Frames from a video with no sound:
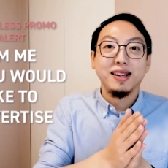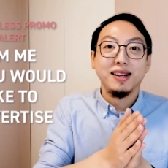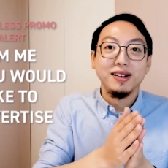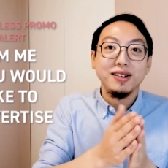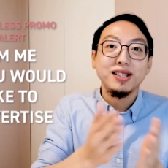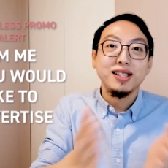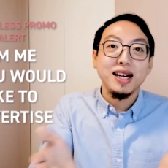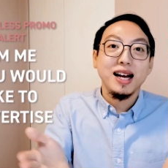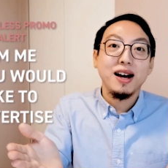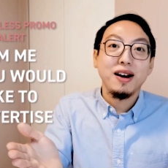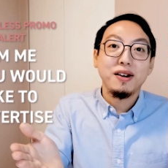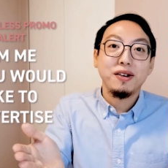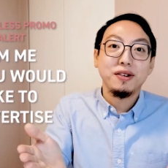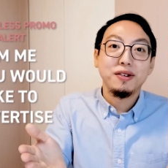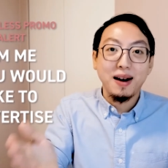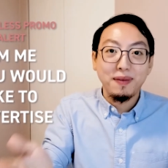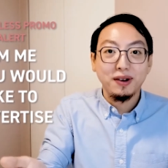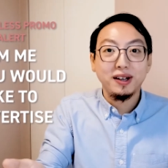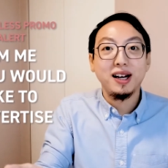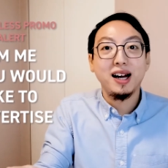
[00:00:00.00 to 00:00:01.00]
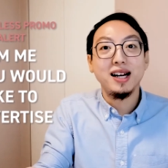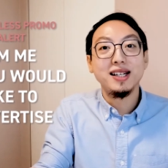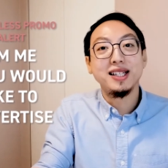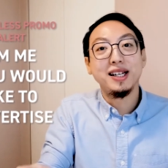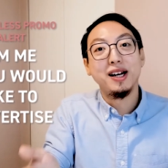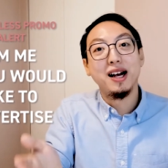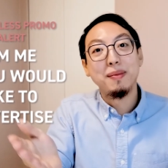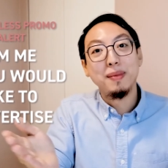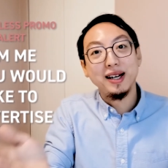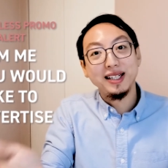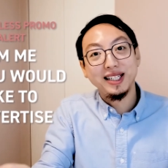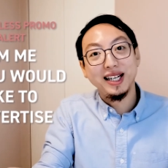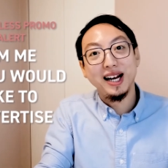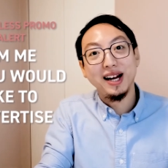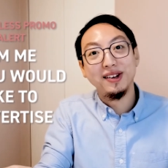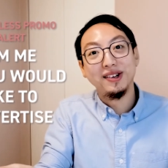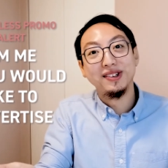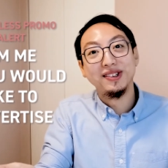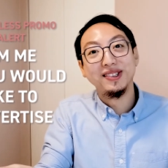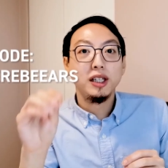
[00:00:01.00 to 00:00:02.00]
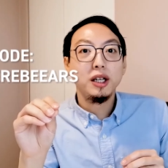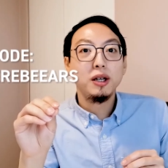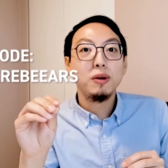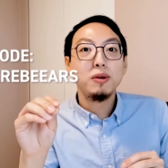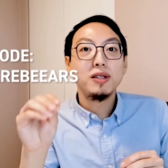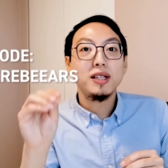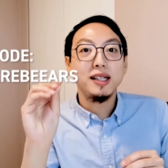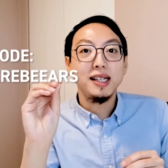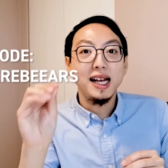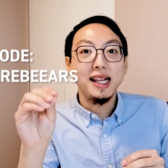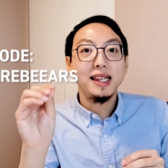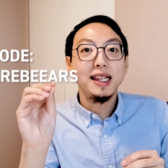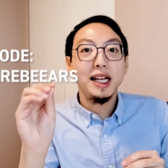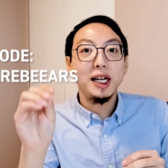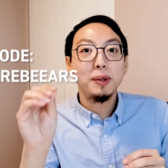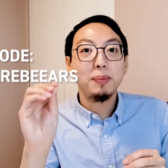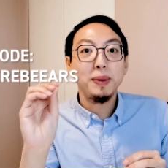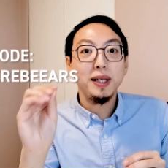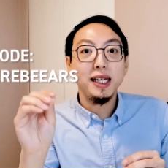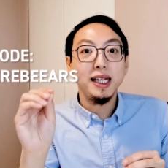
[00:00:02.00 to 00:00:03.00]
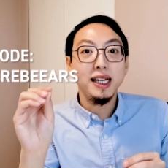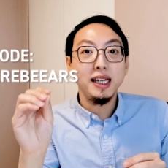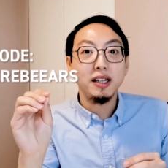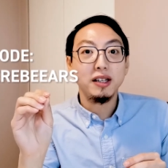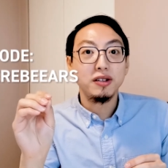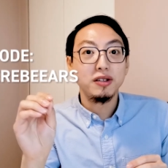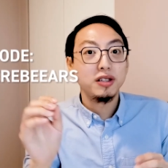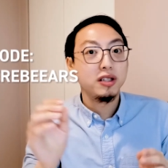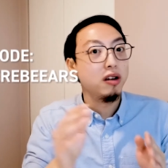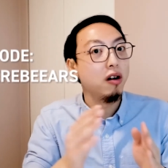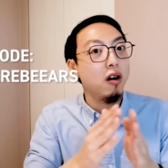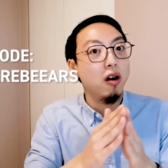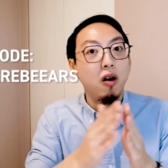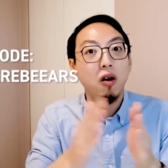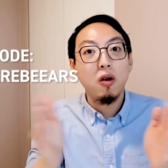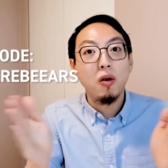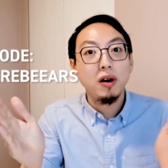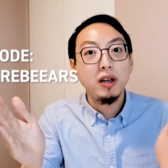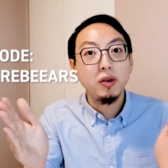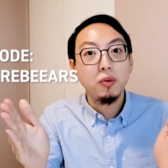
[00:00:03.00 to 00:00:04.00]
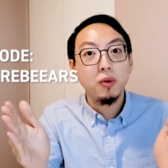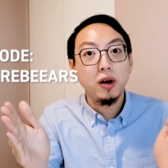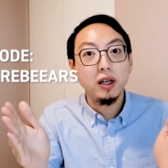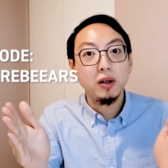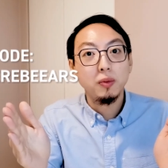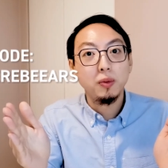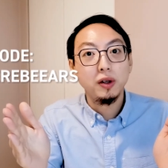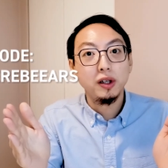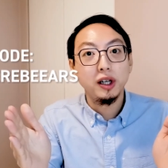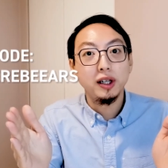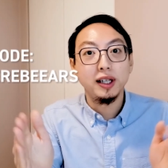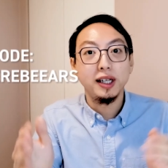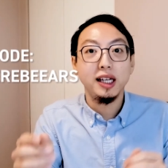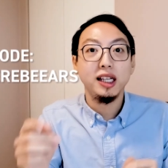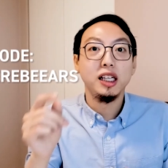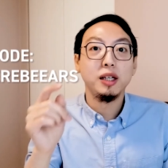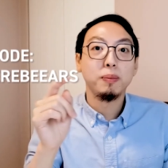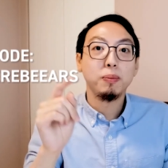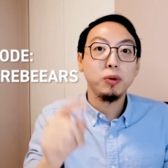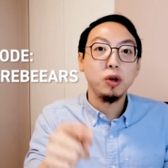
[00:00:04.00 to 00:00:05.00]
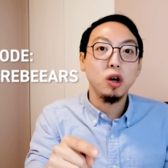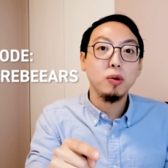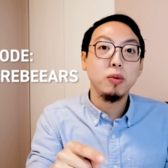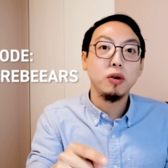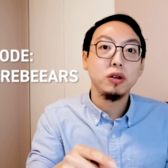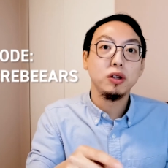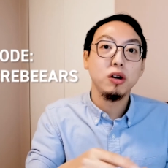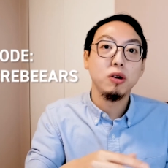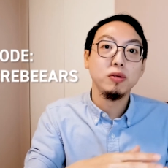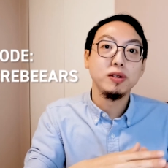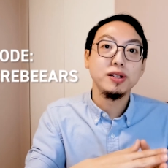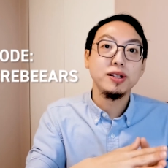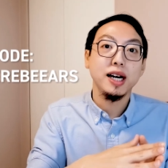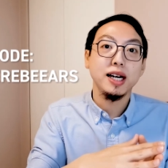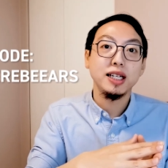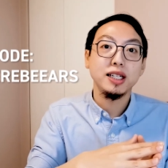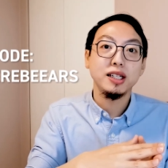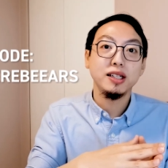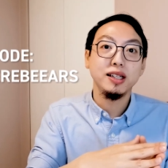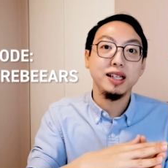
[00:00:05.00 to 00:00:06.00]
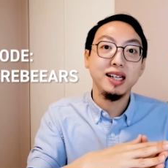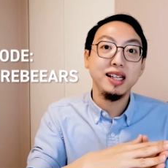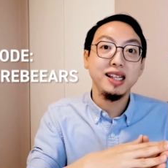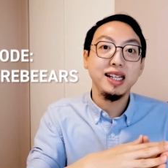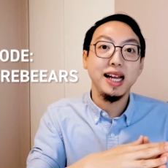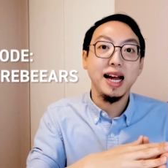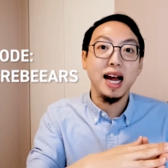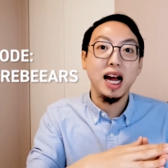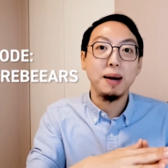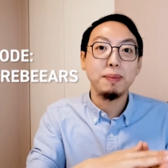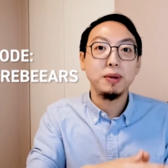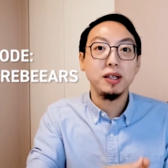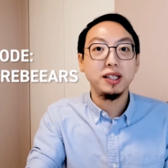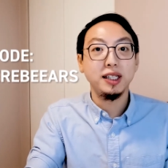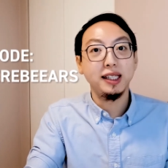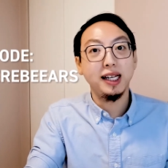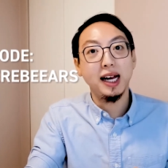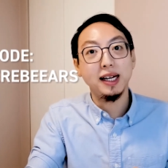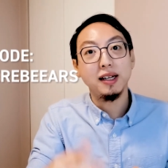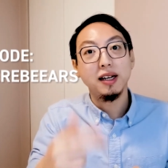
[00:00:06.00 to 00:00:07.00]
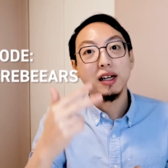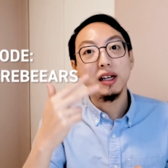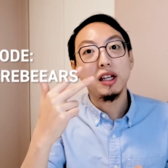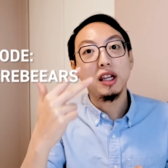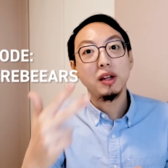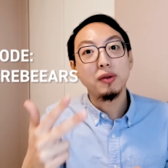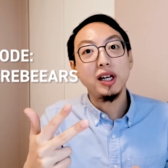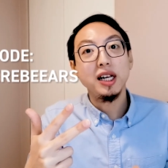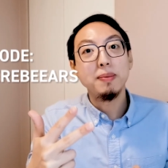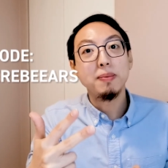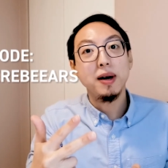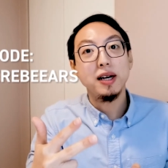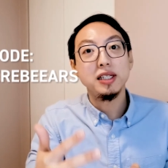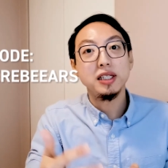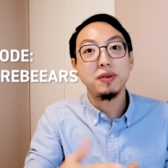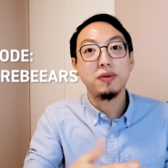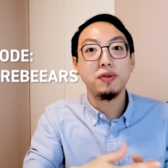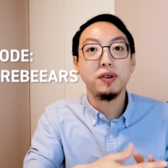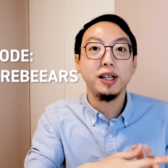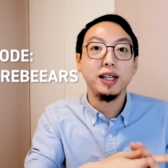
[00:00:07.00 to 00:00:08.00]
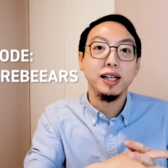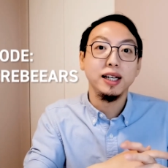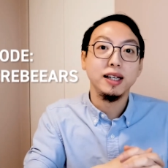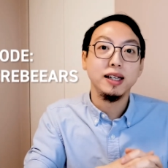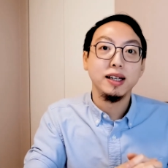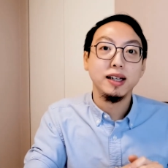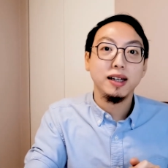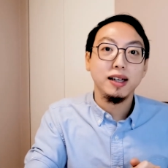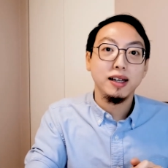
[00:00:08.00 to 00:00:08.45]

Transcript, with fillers: There's now advertising on my channel. Use Let There Be Ears, all in one word, in the promo code section in the app to get three months free